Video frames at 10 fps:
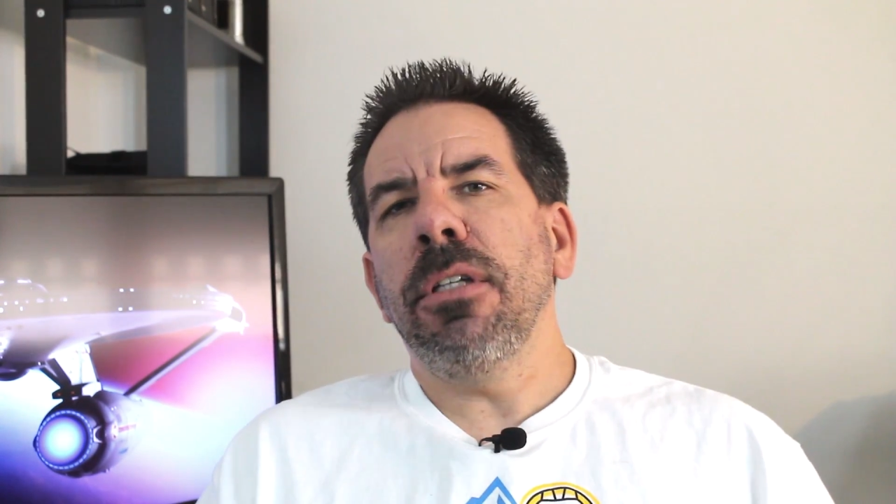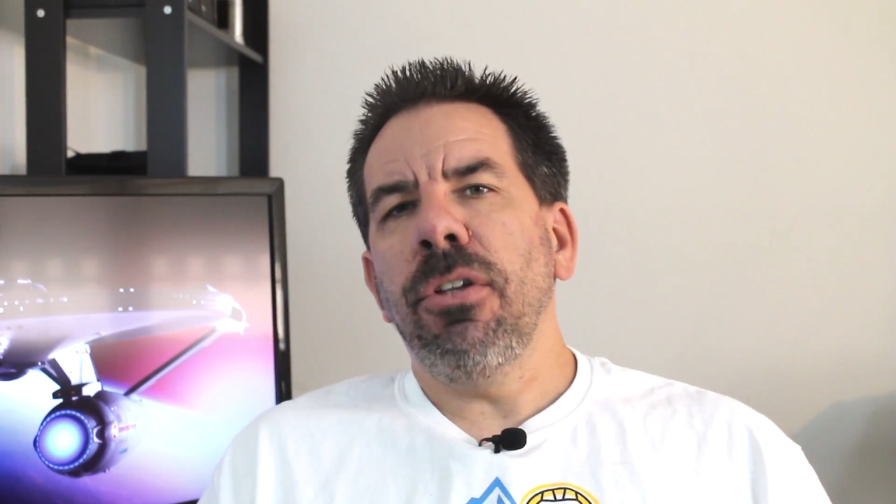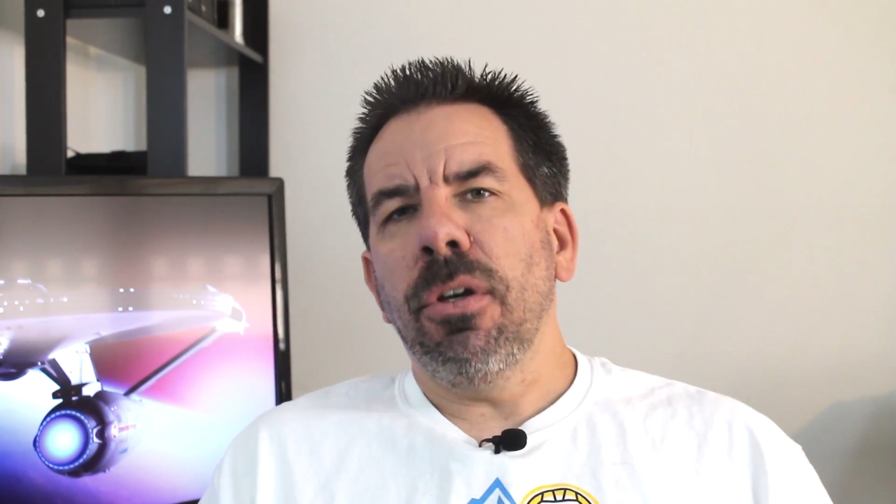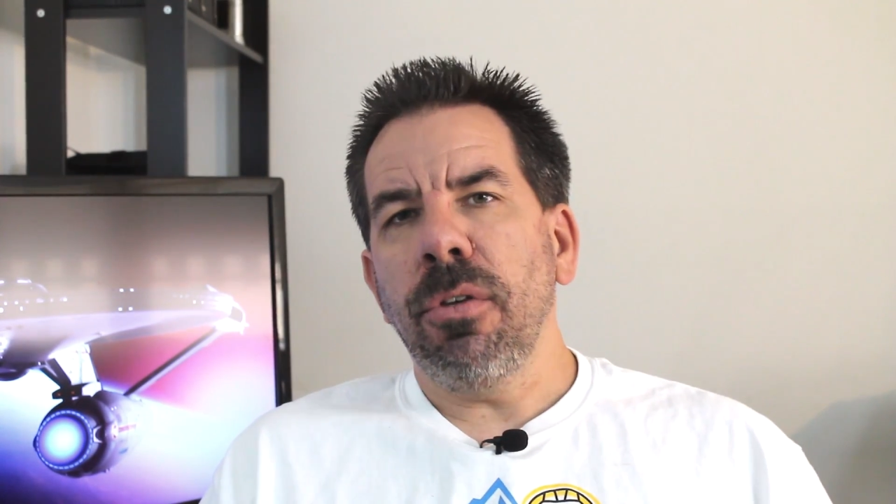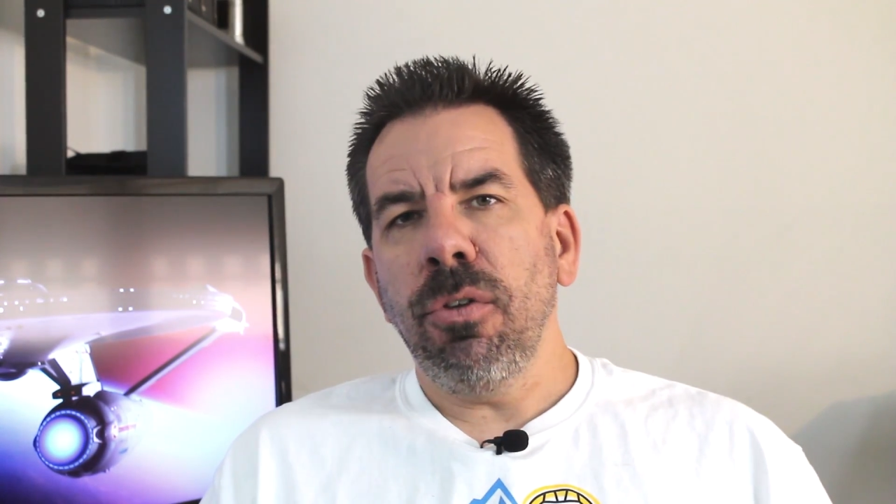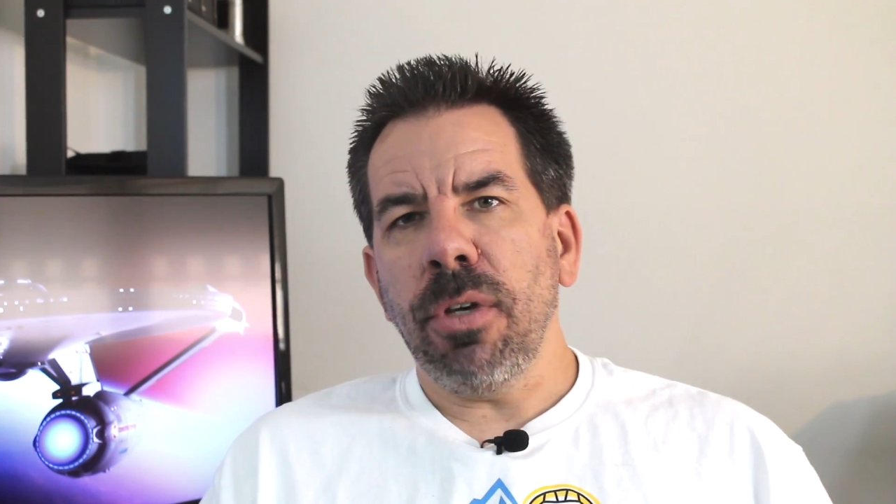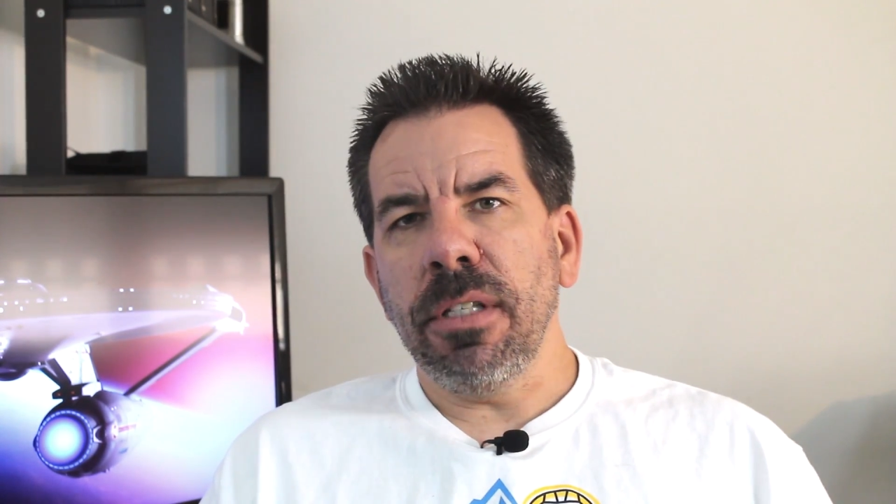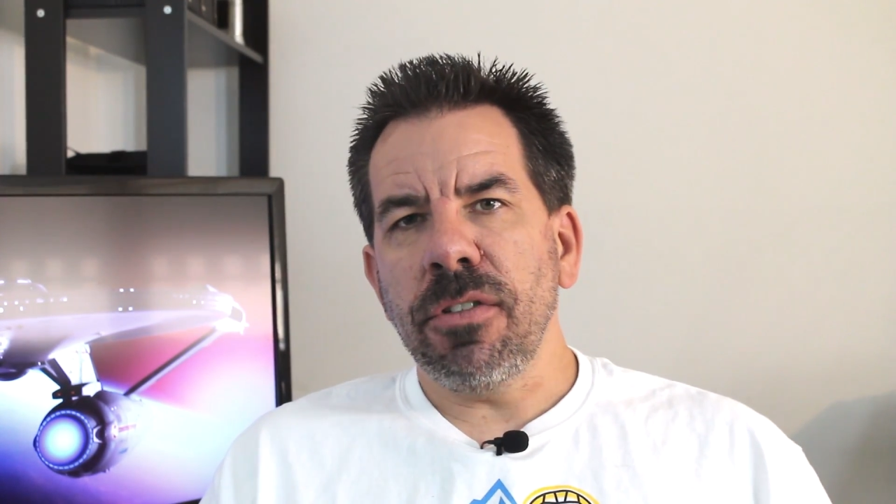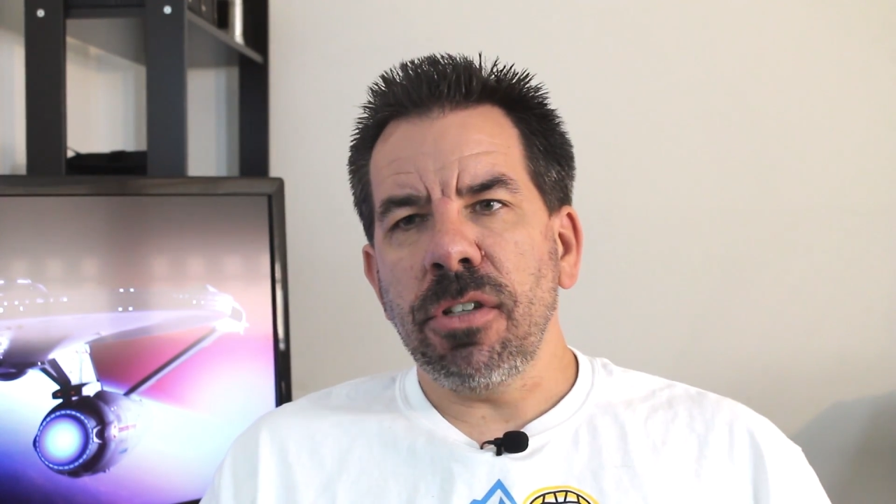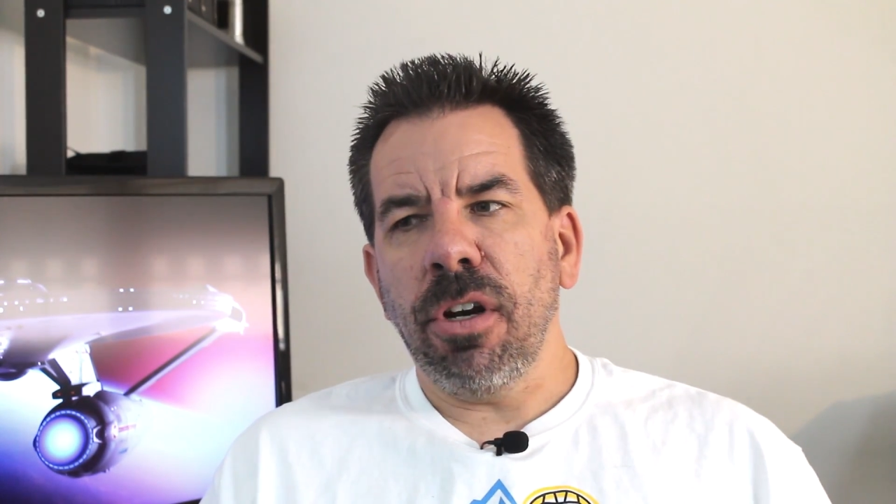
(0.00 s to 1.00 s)
you
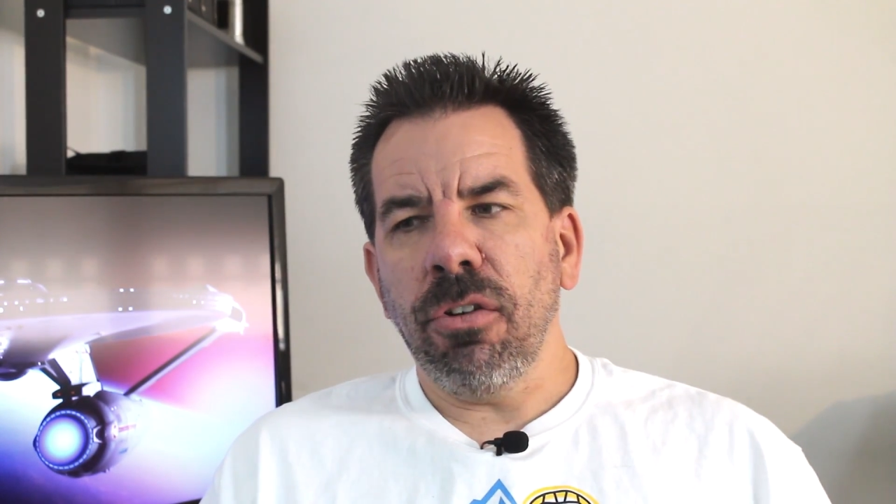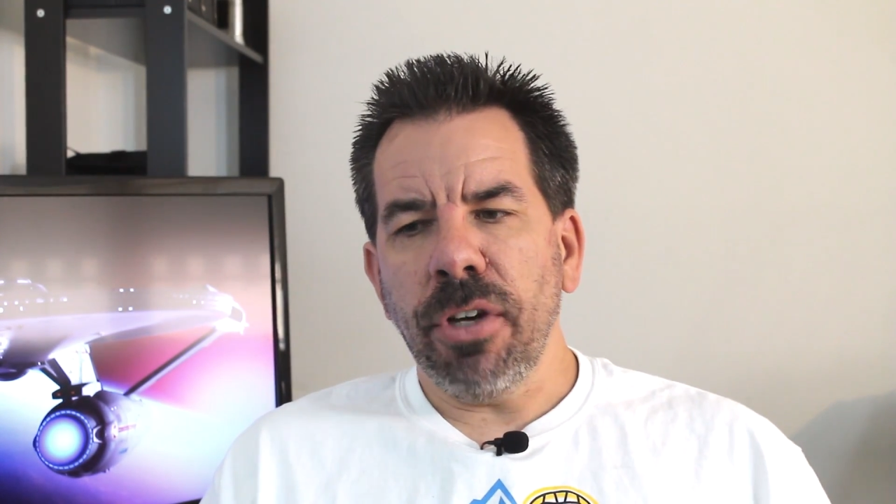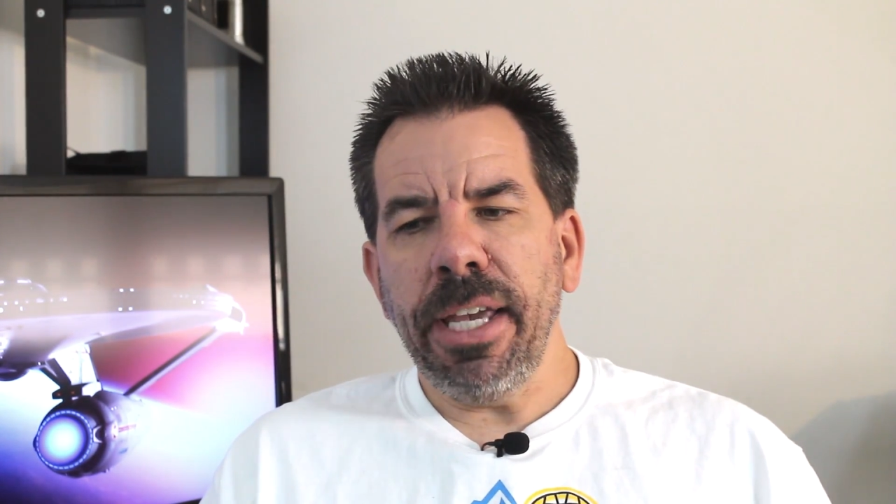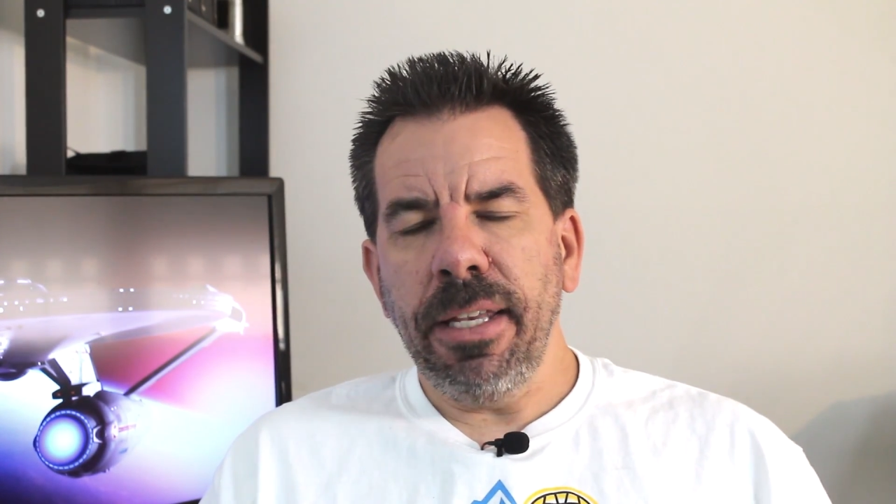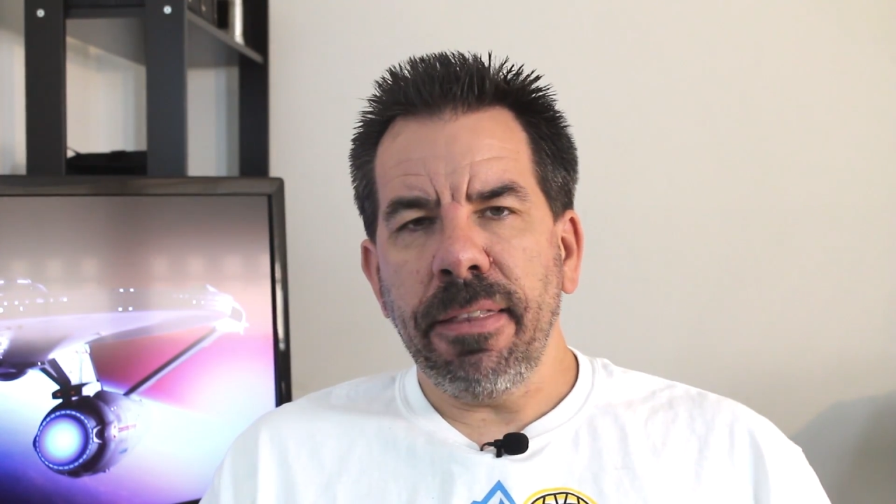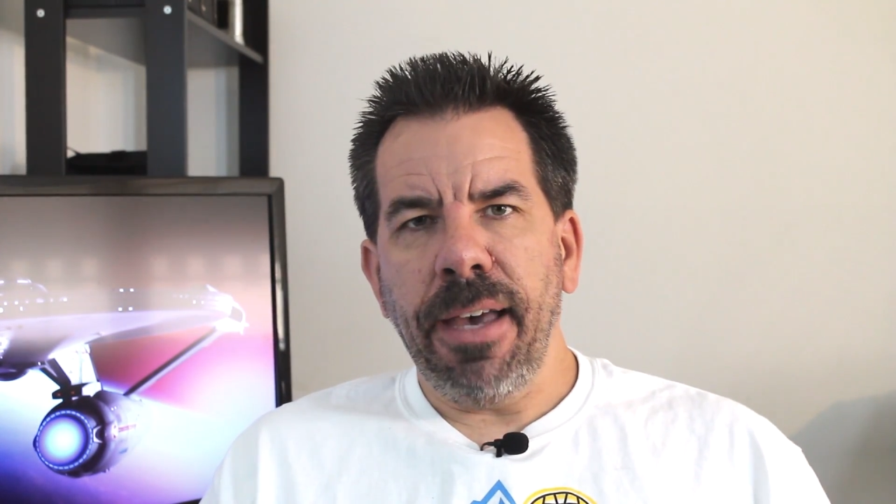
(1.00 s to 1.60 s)
can start looking at